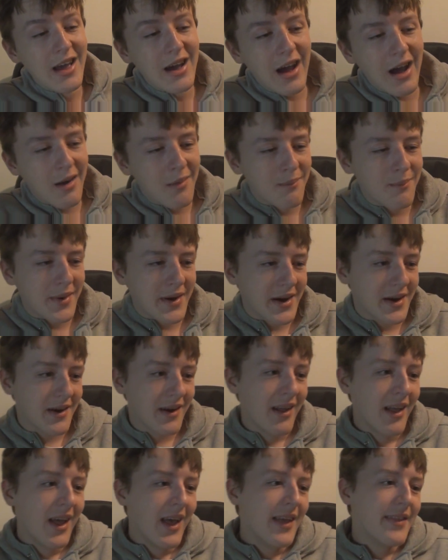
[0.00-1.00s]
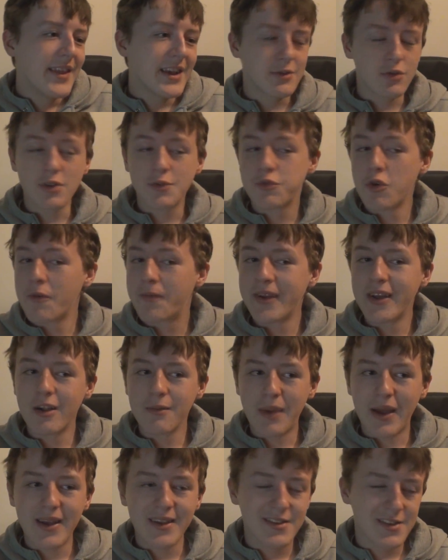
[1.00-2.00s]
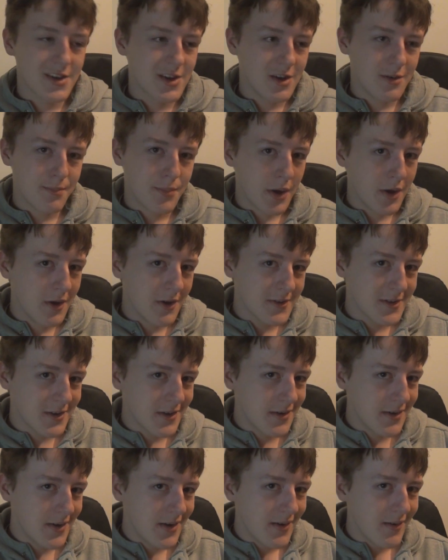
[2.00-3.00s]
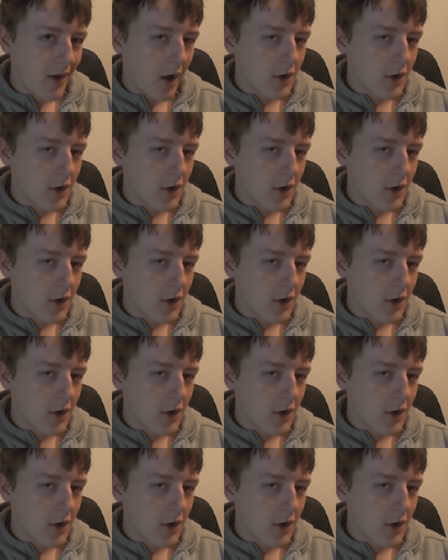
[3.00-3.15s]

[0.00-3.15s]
But this was revealed by a certain person